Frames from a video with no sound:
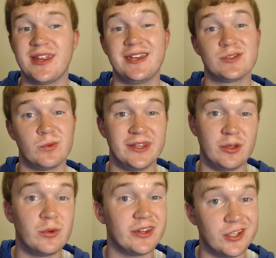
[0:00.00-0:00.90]
that is
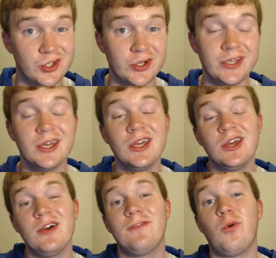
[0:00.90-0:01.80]
really, really good
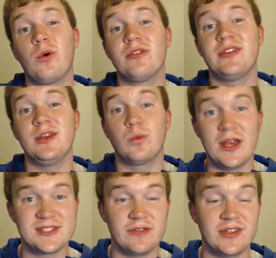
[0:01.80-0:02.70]
for the
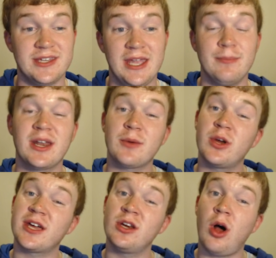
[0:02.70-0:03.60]
rest of the game. But
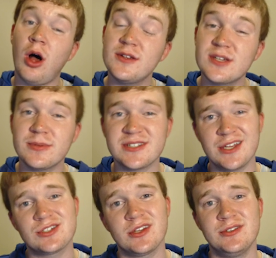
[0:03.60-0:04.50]
what I can also
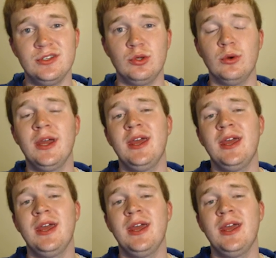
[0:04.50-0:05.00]
potentially do